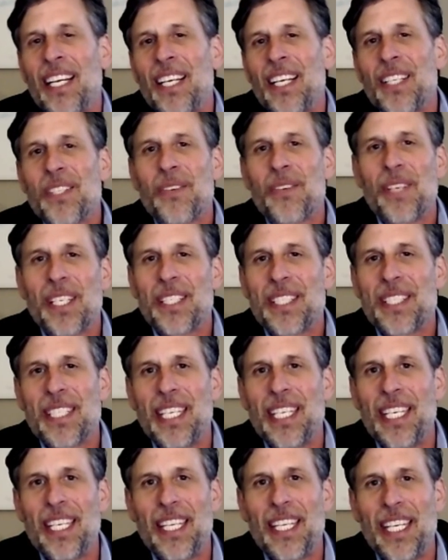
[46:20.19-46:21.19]
So we can
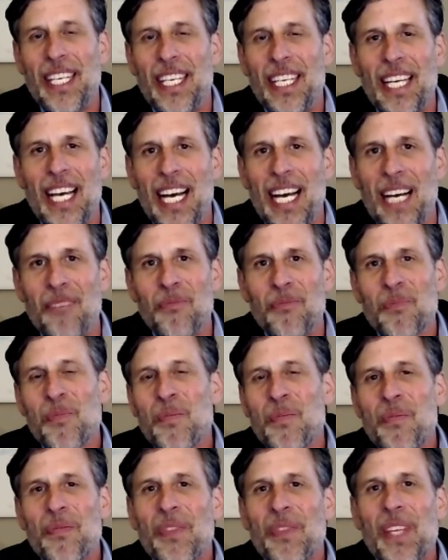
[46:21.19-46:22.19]
see the, um,
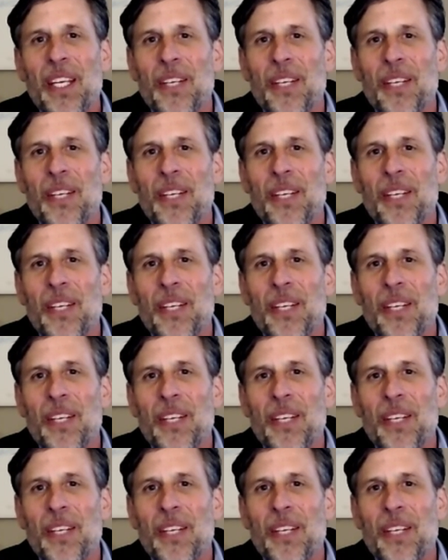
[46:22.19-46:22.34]
you know,